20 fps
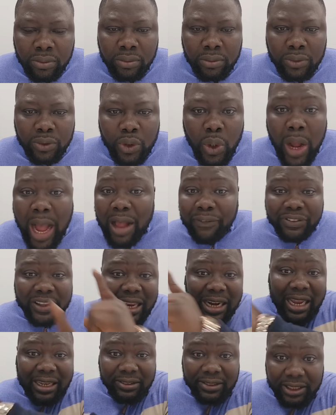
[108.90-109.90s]
You have
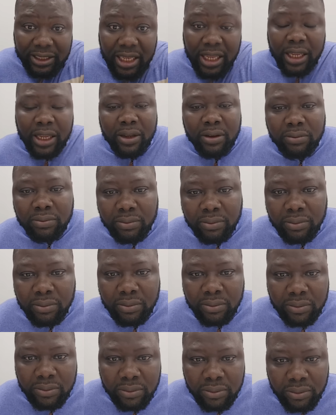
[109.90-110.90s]
Zelensky
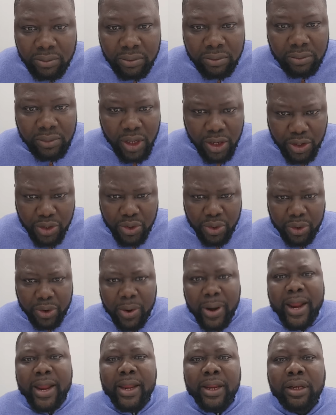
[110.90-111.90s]
in
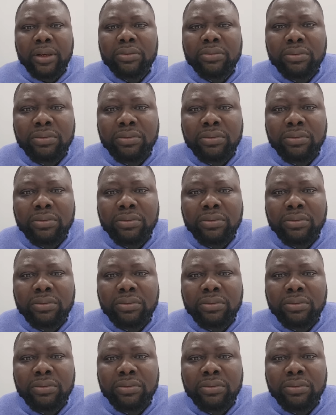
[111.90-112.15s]
Ukraine